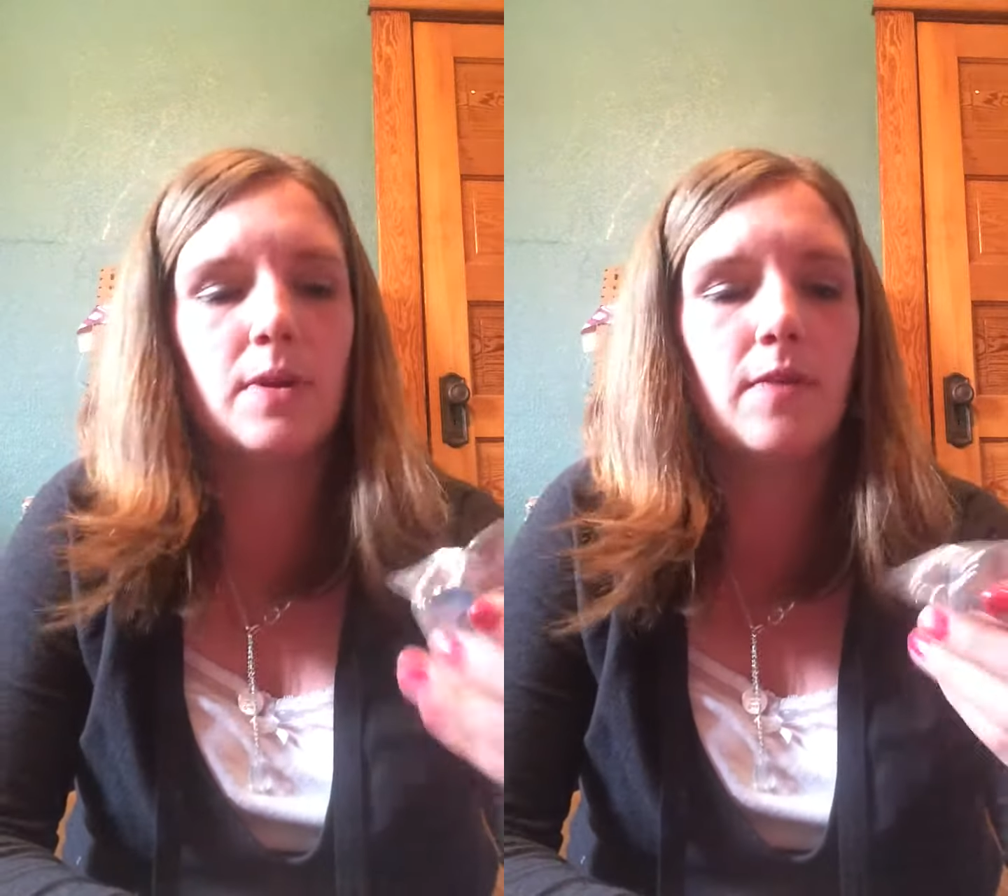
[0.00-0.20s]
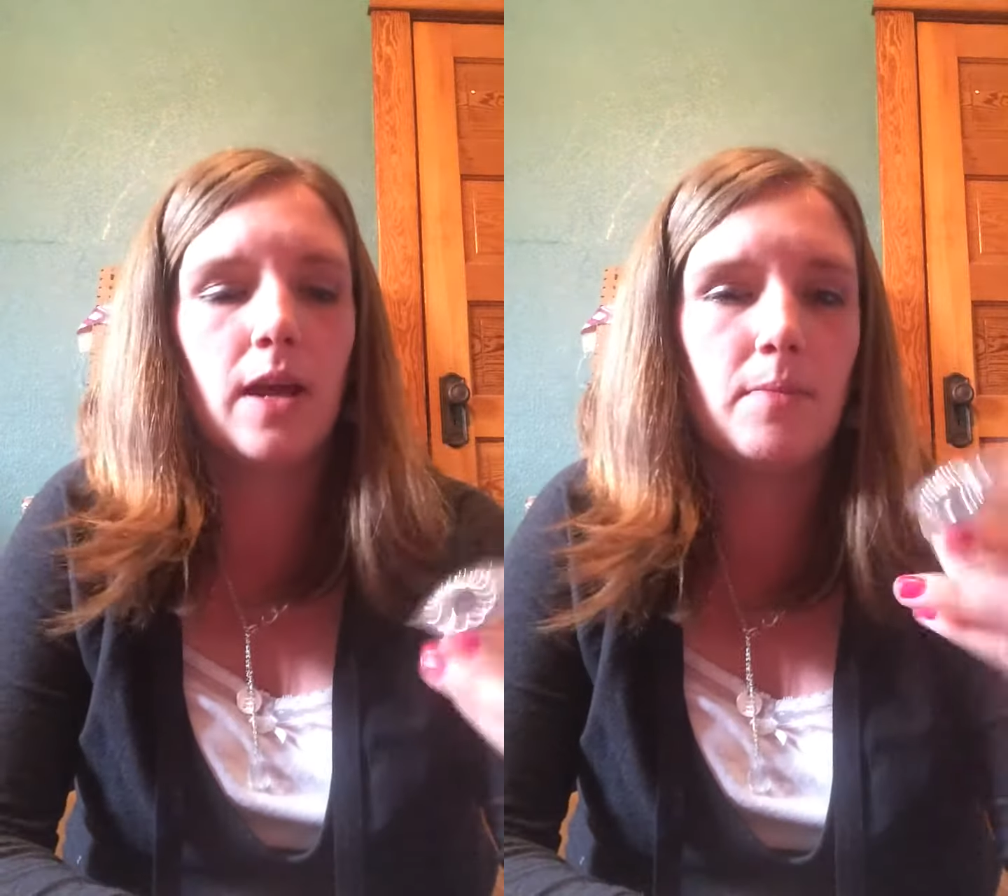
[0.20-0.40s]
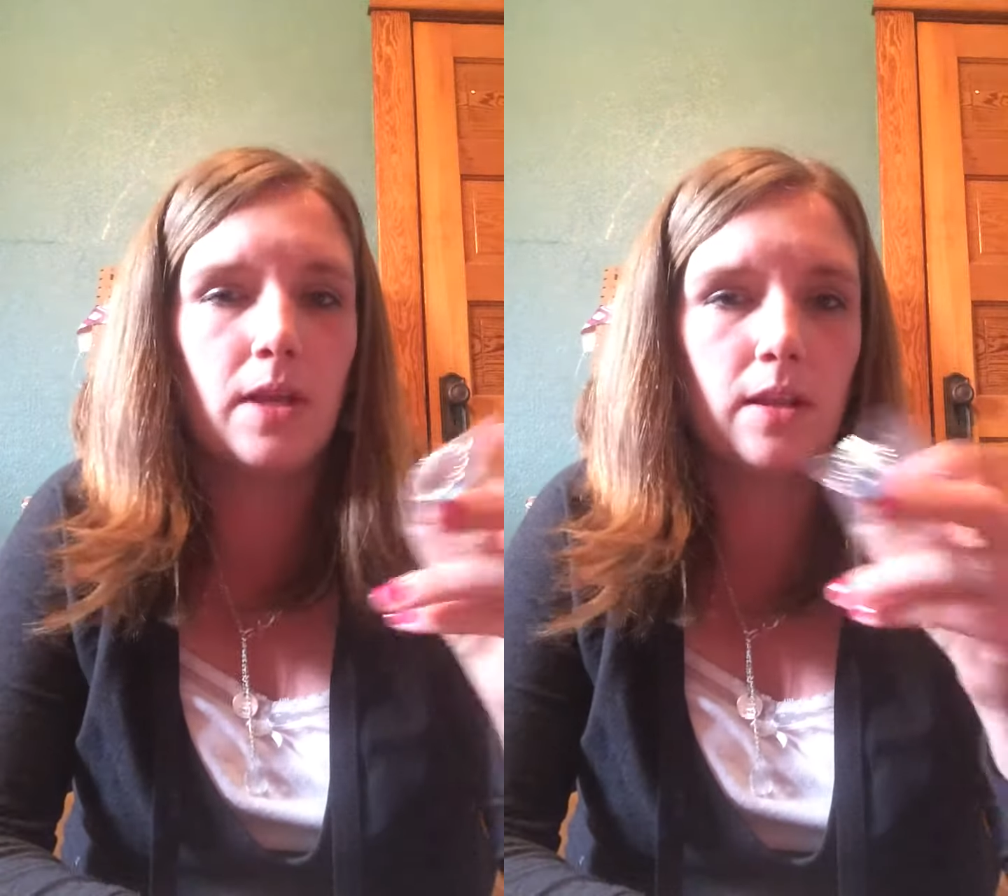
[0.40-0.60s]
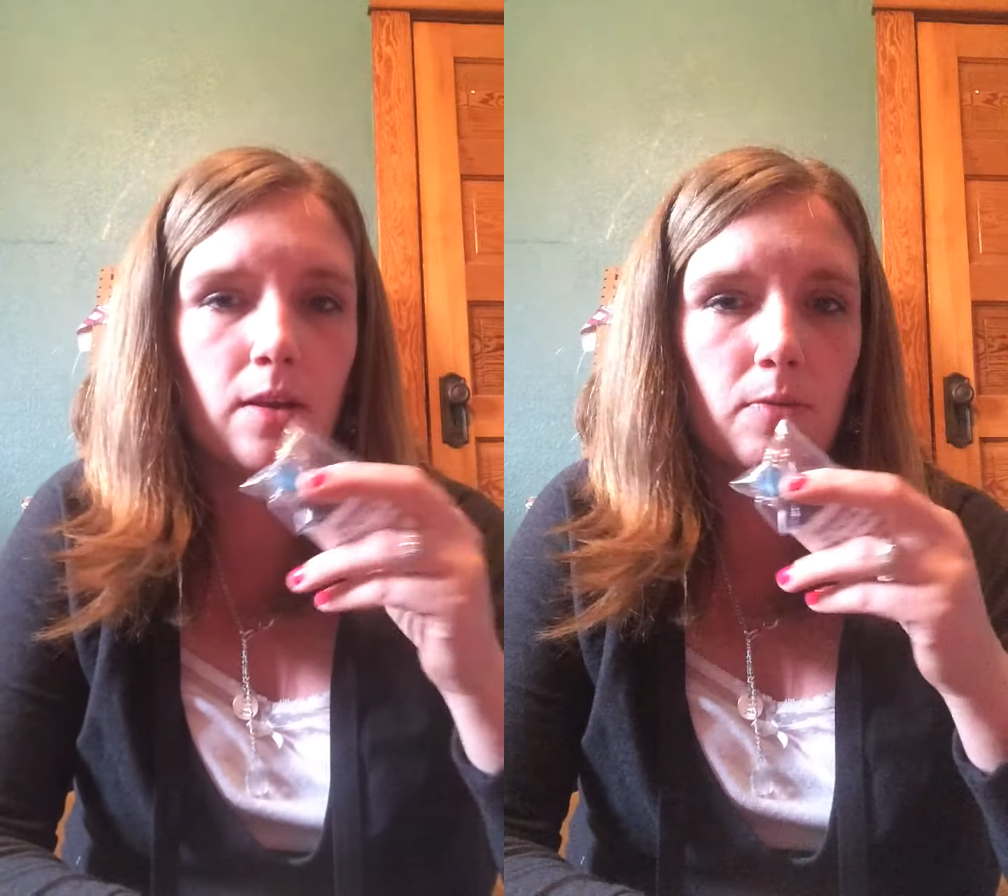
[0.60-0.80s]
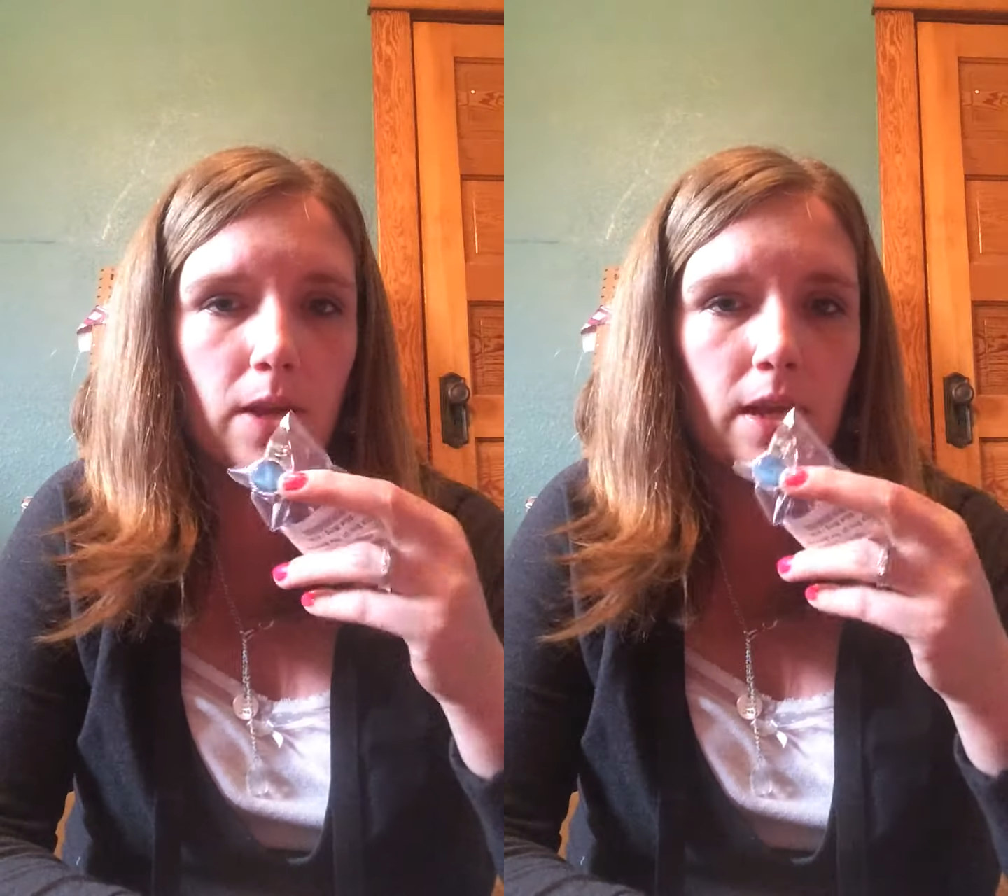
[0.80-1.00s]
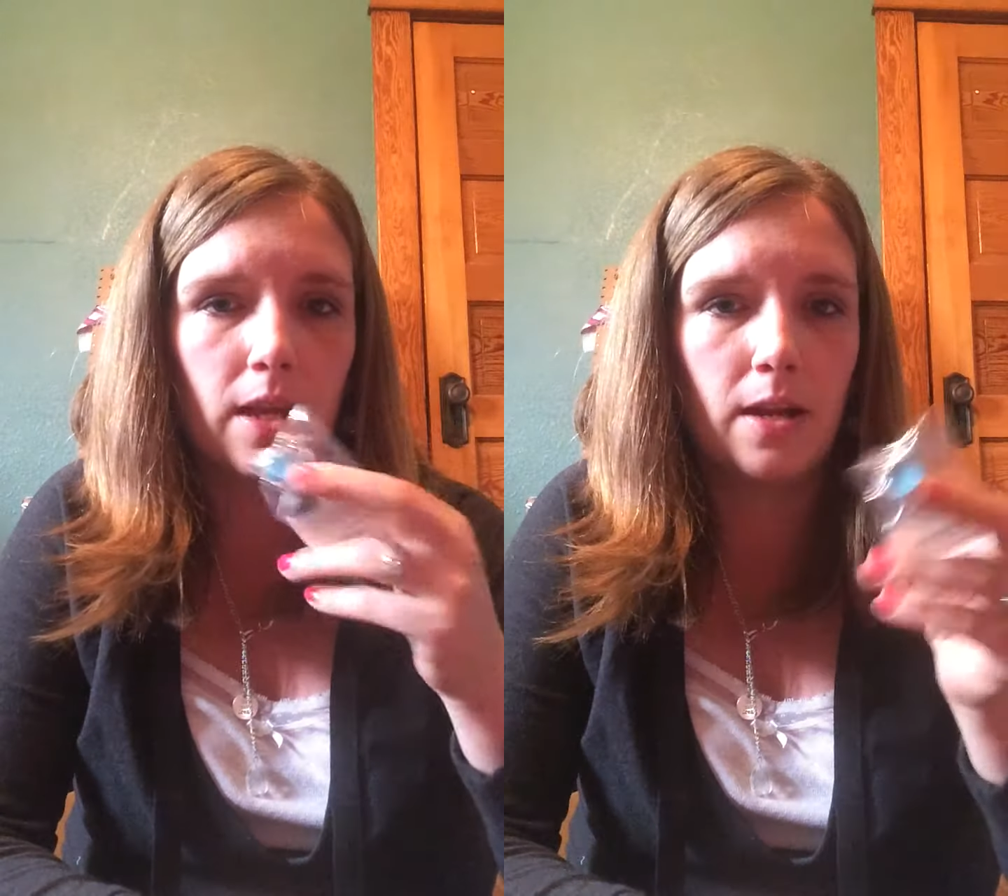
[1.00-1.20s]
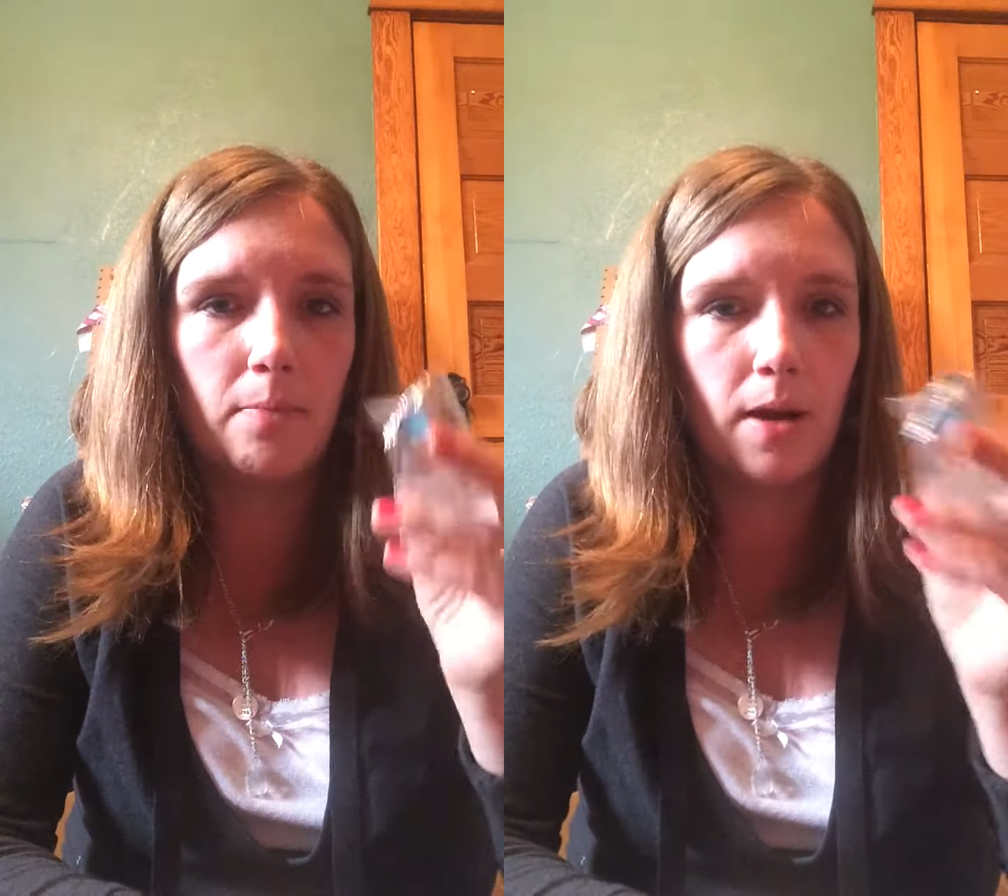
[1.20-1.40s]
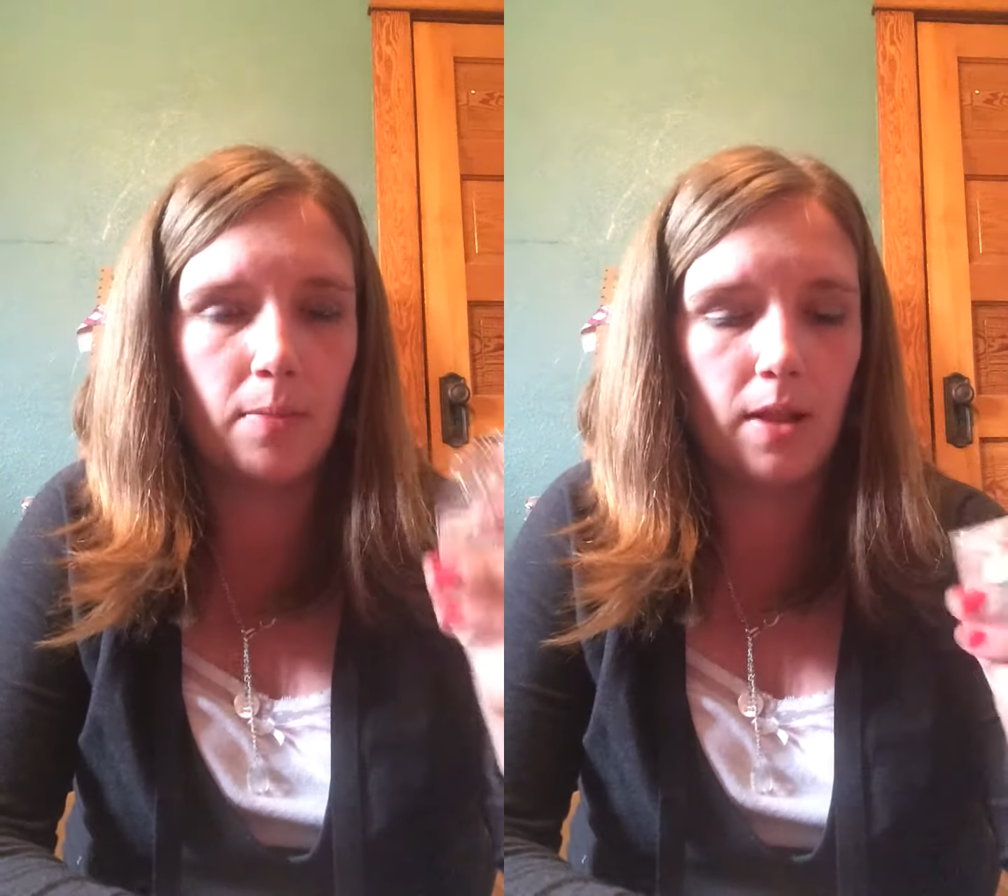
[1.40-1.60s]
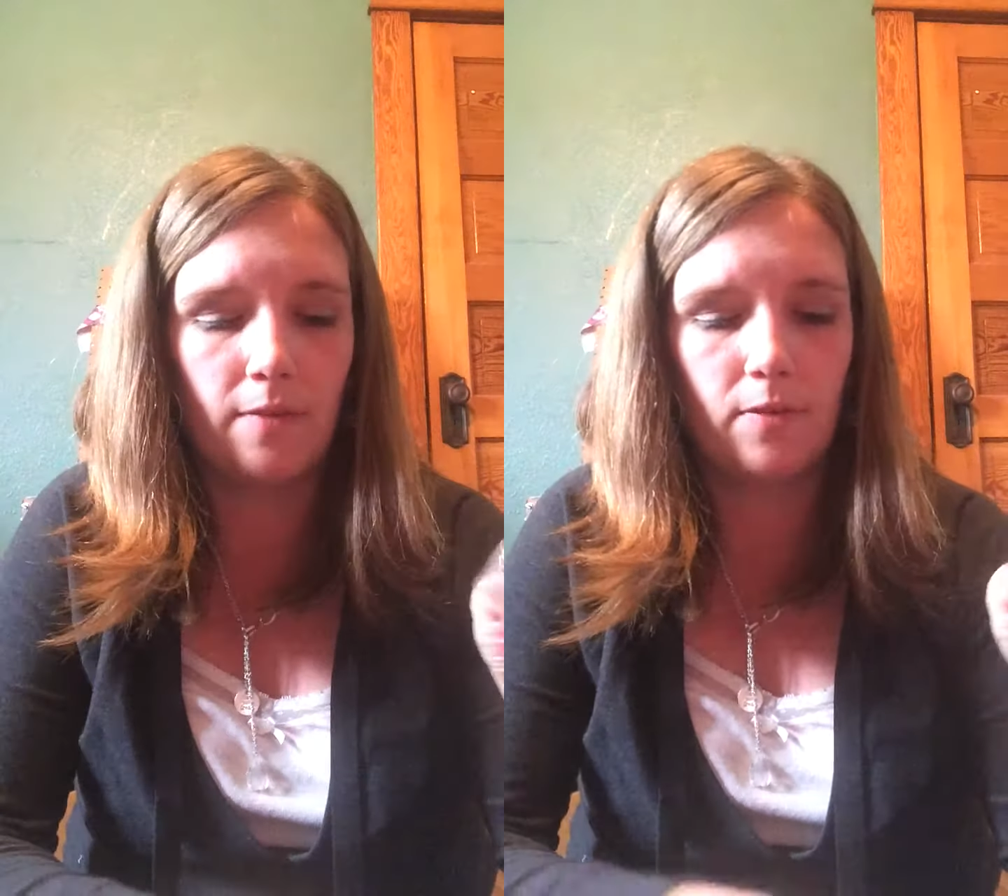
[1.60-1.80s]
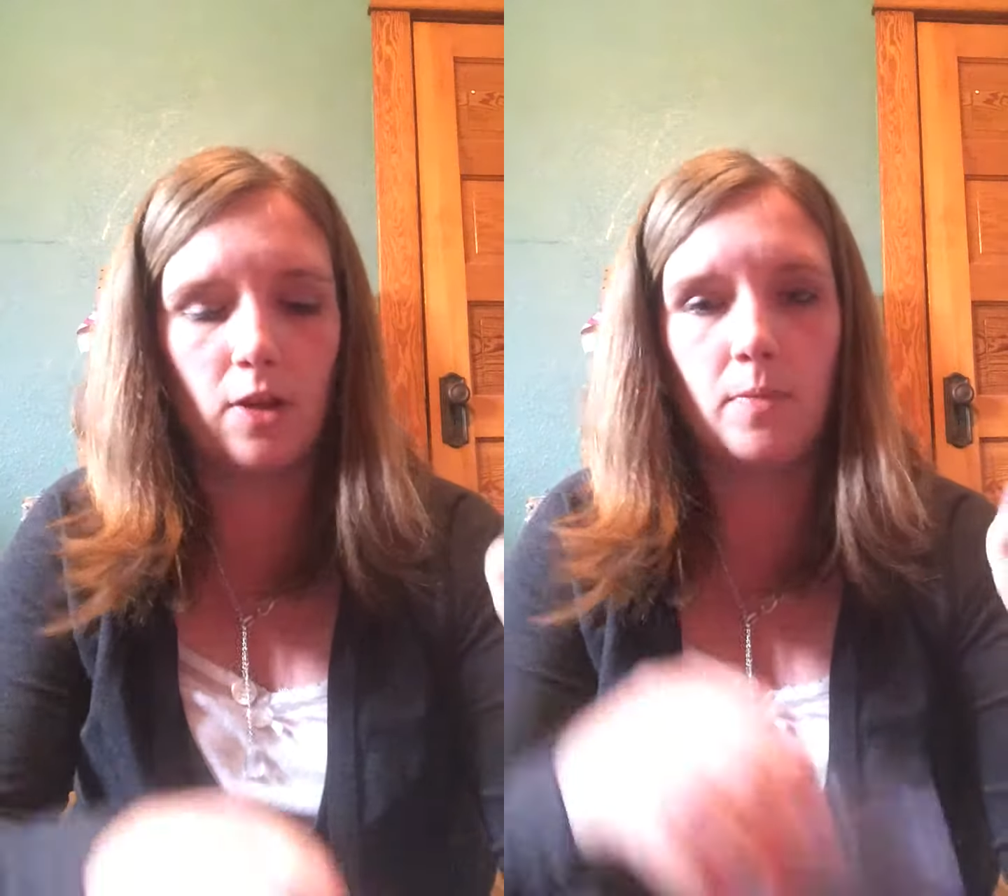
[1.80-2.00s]
but if I'm mailing a ring in a bubble
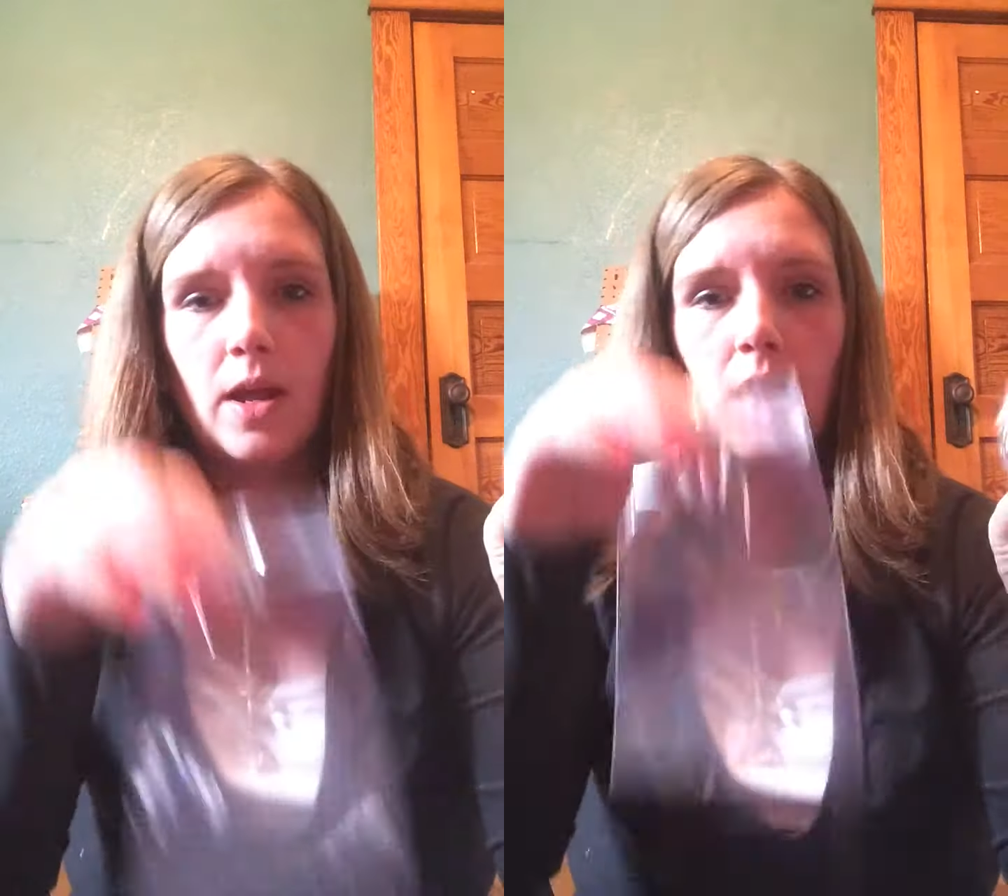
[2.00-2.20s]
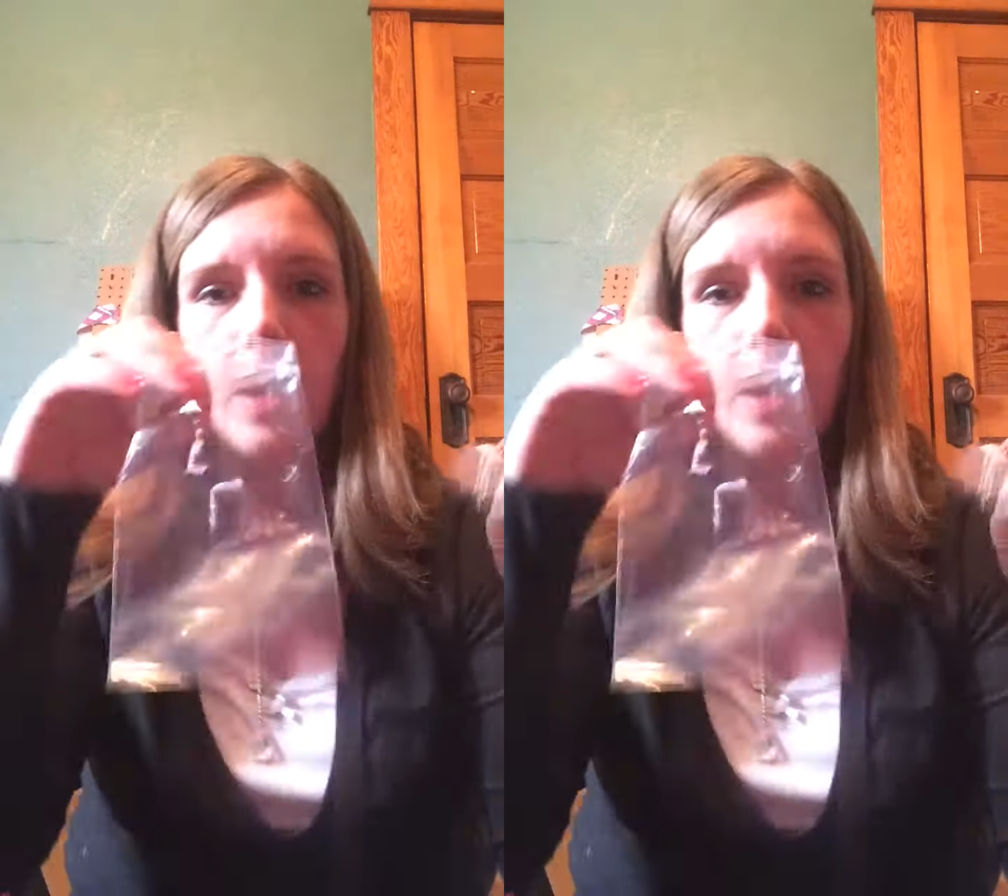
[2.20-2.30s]
envelope,